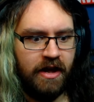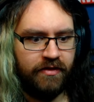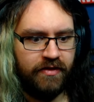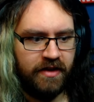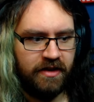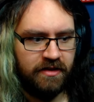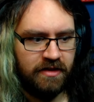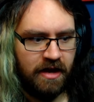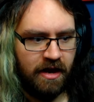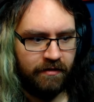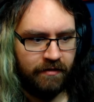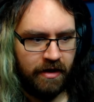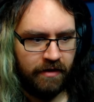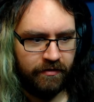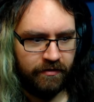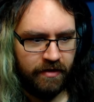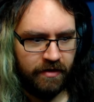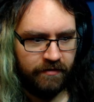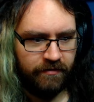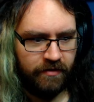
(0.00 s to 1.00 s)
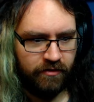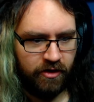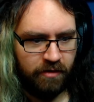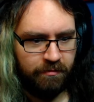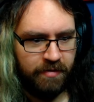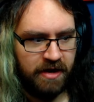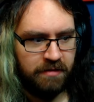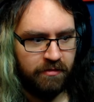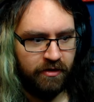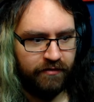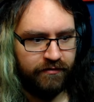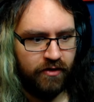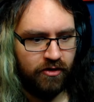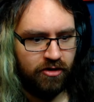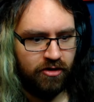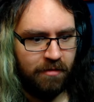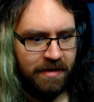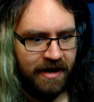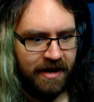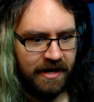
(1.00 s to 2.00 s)
I think it, I, I've, I've got a big
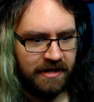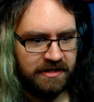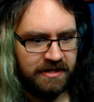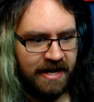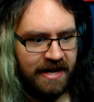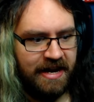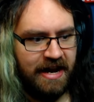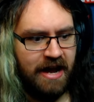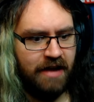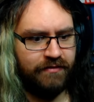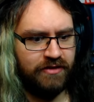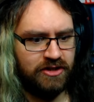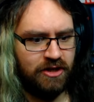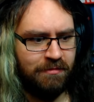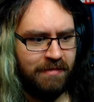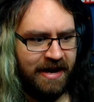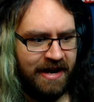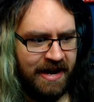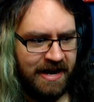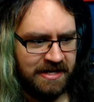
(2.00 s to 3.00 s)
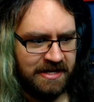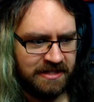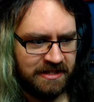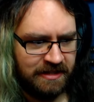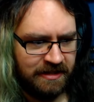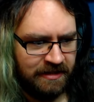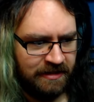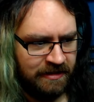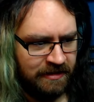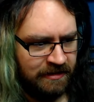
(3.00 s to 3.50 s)
motherfucker on my ass. I have. He's on my ass.